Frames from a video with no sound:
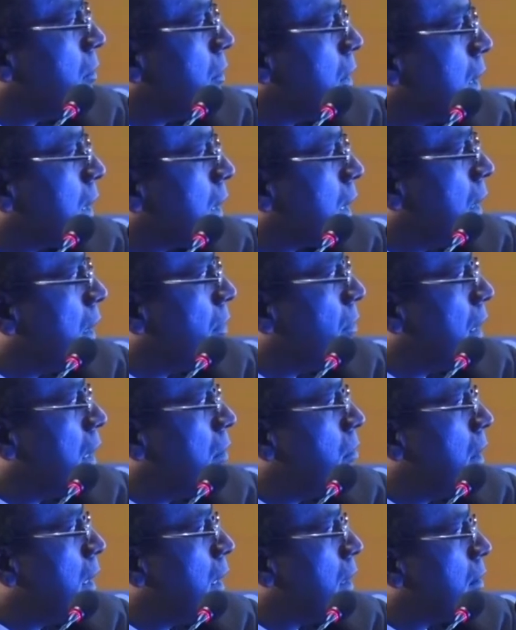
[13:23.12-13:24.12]
which is
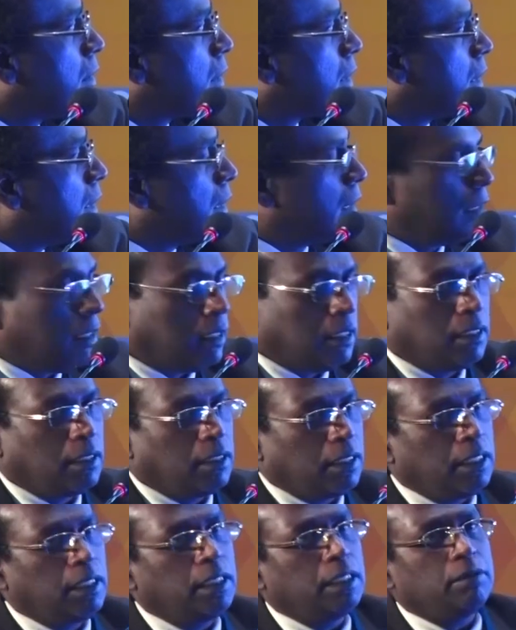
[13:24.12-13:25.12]
available in our
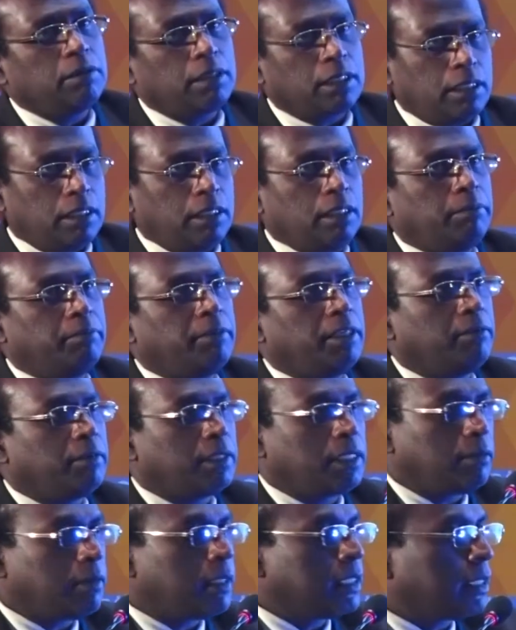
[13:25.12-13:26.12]

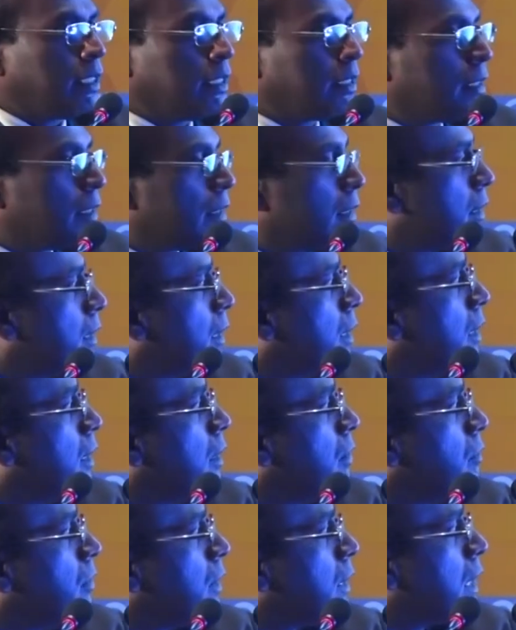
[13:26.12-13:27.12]
several centers,
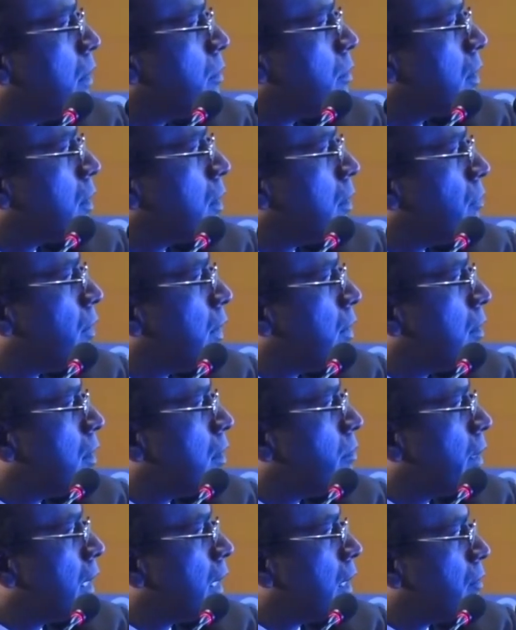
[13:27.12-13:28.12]
which helps us to find out the
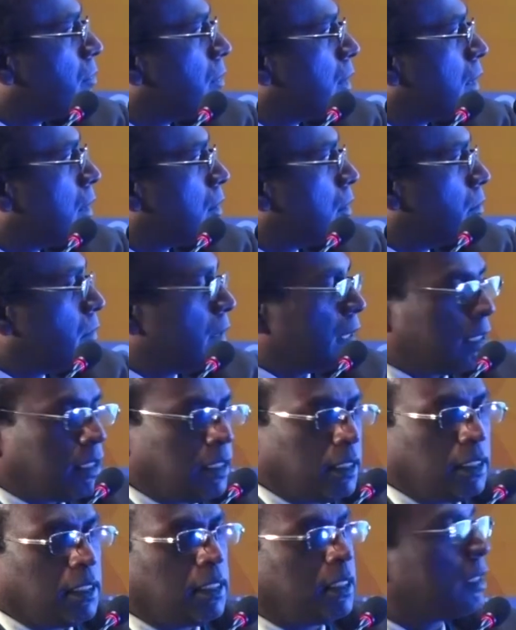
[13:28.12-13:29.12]
macrophages,
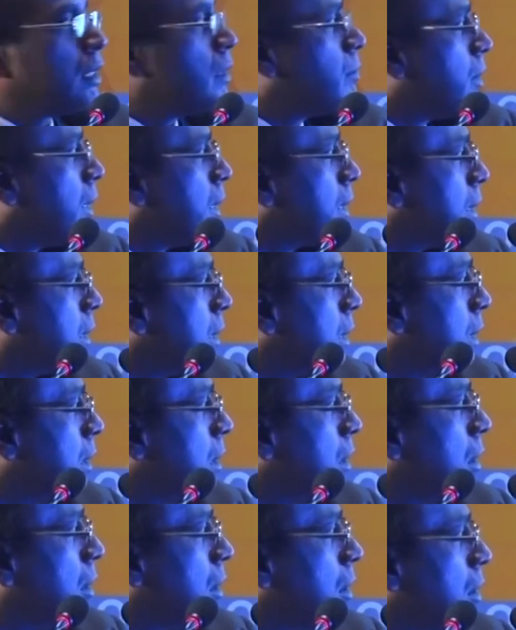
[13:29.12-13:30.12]
somatostatin receptors,
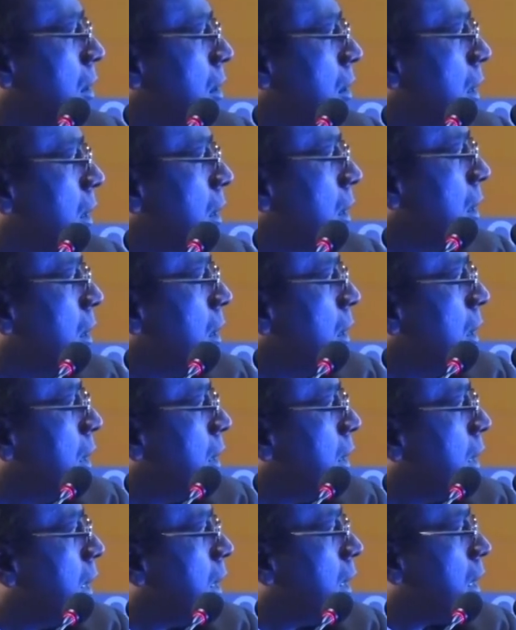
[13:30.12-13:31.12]
and
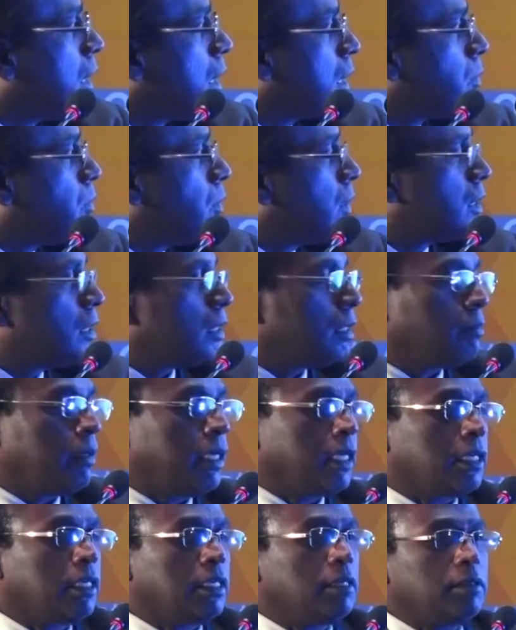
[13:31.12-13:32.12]
then the response of the
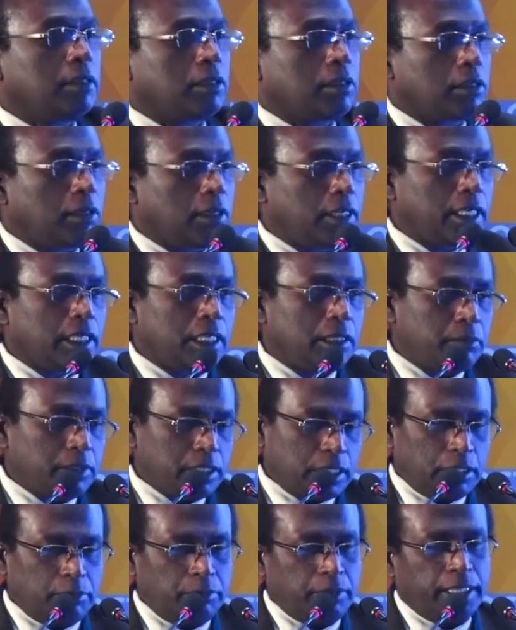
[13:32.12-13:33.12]
myocardium to chronic
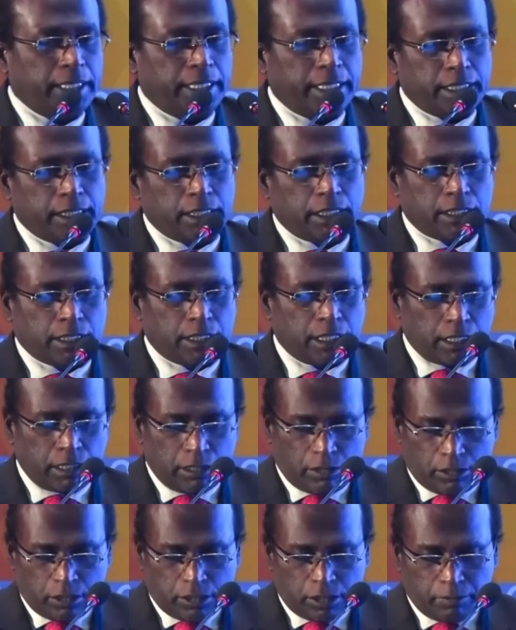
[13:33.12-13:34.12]
chemotherapeutic agents that
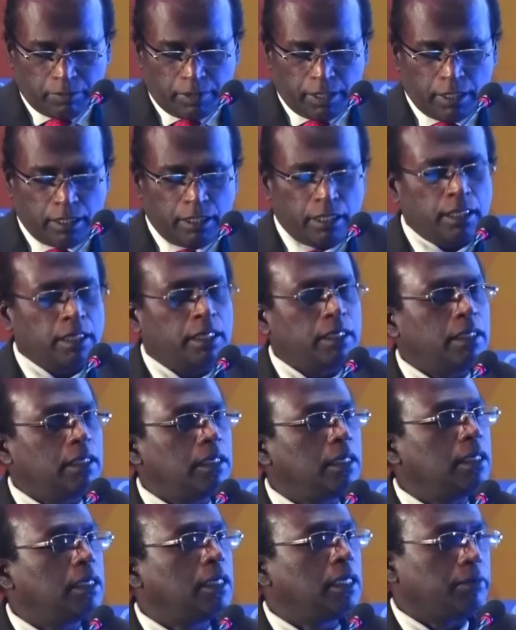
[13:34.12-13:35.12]
can also be
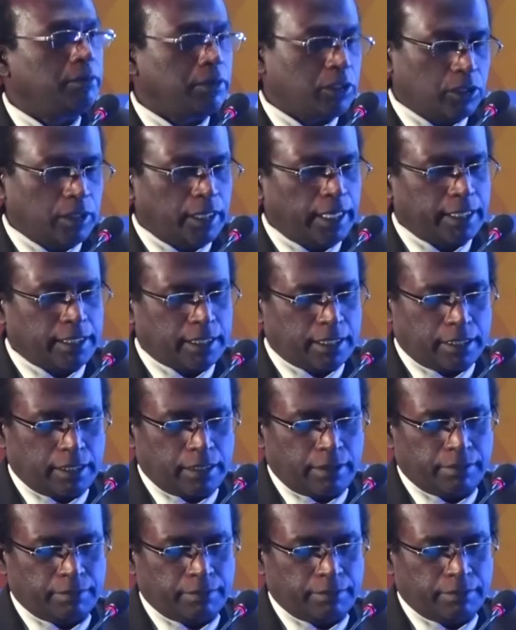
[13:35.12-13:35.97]
visualized.